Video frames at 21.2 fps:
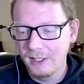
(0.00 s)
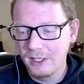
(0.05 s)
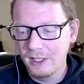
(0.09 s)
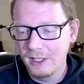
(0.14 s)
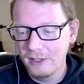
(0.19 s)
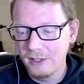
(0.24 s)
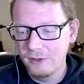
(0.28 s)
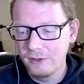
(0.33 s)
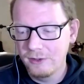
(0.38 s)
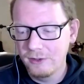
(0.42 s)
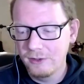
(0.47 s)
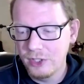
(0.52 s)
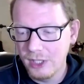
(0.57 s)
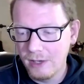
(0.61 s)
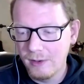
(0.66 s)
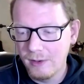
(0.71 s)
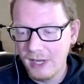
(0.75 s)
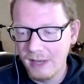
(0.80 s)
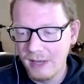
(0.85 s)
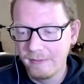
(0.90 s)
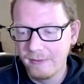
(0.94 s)
You
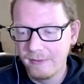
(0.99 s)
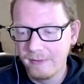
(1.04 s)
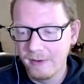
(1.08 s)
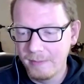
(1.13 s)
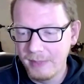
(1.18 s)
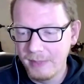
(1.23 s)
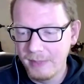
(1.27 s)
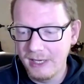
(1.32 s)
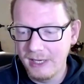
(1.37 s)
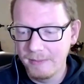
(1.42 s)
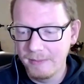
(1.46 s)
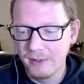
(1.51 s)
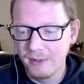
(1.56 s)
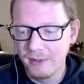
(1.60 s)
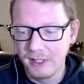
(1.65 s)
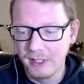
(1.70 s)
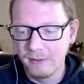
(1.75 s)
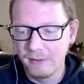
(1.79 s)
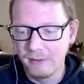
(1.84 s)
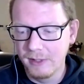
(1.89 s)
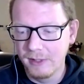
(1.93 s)
show up for
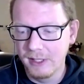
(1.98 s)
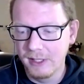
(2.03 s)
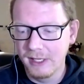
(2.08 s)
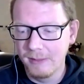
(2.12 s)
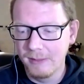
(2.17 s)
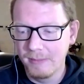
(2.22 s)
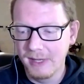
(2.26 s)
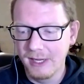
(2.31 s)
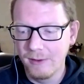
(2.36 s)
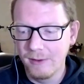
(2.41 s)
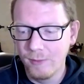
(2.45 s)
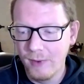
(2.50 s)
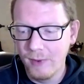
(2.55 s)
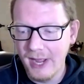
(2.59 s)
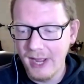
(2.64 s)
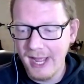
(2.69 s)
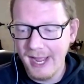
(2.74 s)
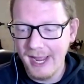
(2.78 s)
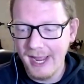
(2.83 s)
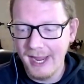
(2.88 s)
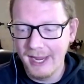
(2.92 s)
people in a really big
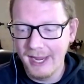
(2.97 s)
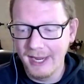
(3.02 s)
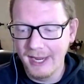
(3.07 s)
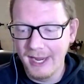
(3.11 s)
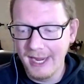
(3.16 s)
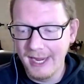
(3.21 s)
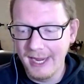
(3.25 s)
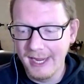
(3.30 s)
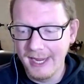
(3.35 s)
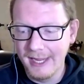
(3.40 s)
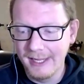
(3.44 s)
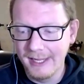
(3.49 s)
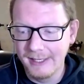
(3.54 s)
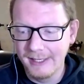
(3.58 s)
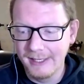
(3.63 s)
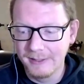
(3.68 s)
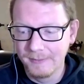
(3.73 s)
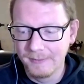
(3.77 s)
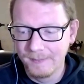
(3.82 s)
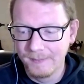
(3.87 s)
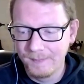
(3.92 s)
way,
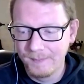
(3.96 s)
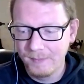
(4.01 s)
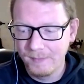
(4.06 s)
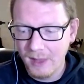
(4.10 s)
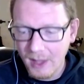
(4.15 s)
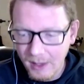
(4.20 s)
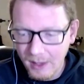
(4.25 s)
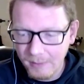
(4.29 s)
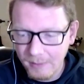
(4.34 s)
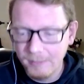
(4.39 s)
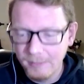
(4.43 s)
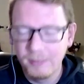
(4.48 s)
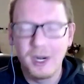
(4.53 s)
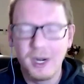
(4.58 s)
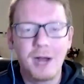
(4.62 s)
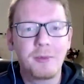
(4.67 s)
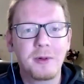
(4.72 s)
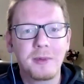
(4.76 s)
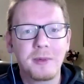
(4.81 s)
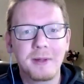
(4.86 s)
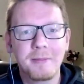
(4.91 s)
and
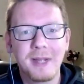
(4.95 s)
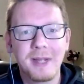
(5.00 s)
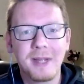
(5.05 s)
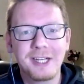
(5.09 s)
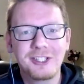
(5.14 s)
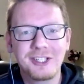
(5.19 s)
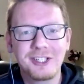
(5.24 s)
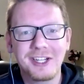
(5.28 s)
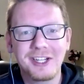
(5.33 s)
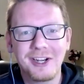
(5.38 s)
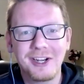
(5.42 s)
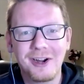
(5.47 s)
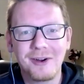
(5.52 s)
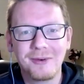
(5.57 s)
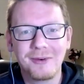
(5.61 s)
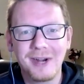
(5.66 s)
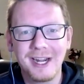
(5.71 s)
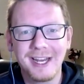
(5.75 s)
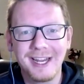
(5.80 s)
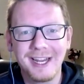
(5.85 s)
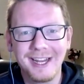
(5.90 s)
probably mentioned it
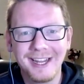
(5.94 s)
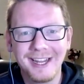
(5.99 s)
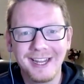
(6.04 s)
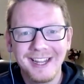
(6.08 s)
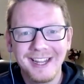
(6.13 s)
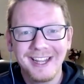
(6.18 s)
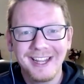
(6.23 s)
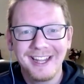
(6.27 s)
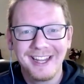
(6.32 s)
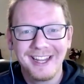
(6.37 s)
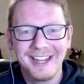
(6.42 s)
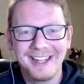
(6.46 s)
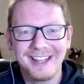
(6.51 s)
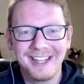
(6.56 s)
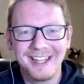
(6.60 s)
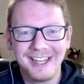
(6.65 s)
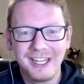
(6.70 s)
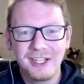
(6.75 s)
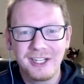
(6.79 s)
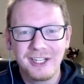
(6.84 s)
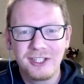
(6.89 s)
already in
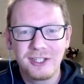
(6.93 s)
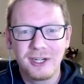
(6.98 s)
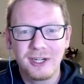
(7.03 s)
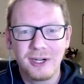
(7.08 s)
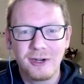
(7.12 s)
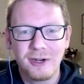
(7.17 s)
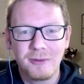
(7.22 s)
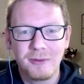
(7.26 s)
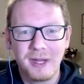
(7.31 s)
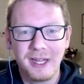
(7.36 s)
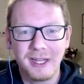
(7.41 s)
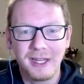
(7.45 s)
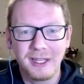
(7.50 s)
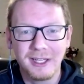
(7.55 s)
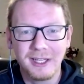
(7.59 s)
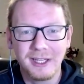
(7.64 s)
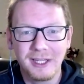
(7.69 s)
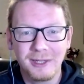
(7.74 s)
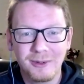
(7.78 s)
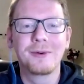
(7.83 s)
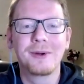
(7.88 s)
the intro, but
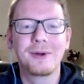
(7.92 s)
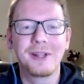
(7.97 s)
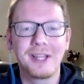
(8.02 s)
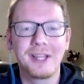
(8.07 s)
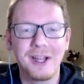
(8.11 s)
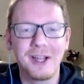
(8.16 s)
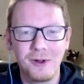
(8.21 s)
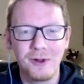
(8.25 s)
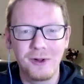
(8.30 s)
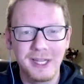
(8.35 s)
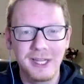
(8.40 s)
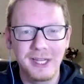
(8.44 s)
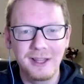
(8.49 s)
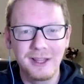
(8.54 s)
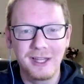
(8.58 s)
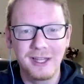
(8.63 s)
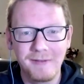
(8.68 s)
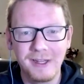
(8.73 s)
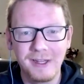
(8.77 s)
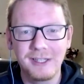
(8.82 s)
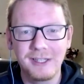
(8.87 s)
you're one of the only
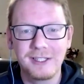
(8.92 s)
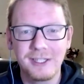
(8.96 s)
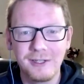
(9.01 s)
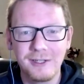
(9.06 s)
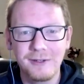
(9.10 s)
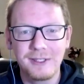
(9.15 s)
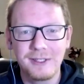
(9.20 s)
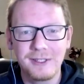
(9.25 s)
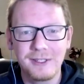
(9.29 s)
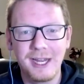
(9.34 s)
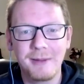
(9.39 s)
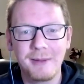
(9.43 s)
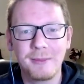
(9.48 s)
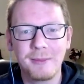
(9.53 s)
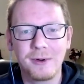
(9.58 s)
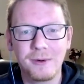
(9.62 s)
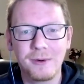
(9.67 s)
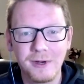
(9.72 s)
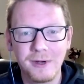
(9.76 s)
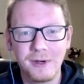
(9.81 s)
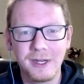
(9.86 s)
living
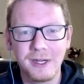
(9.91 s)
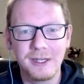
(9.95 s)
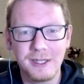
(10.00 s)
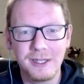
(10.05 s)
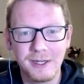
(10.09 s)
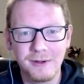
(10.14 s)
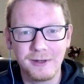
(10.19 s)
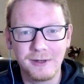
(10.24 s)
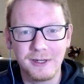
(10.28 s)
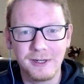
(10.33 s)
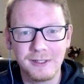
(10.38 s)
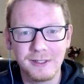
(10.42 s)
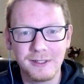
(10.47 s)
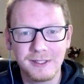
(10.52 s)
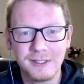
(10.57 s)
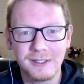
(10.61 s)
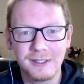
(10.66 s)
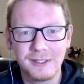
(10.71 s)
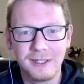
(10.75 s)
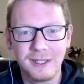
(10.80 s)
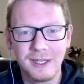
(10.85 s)
two-time organ
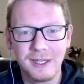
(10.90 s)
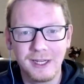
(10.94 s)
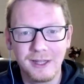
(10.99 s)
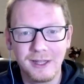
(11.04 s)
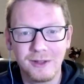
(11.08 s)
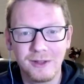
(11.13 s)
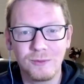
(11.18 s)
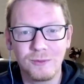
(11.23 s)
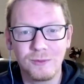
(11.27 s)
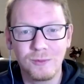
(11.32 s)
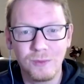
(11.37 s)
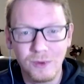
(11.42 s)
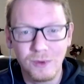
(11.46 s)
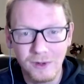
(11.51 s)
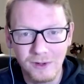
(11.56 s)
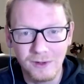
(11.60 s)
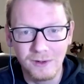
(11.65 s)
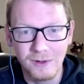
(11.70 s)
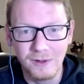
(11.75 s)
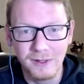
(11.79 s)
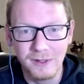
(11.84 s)
donors in the
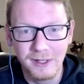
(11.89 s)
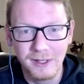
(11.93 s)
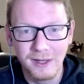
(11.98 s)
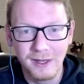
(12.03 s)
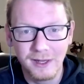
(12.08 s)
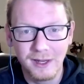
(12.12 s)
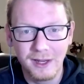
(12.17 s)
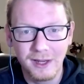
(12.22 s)
world.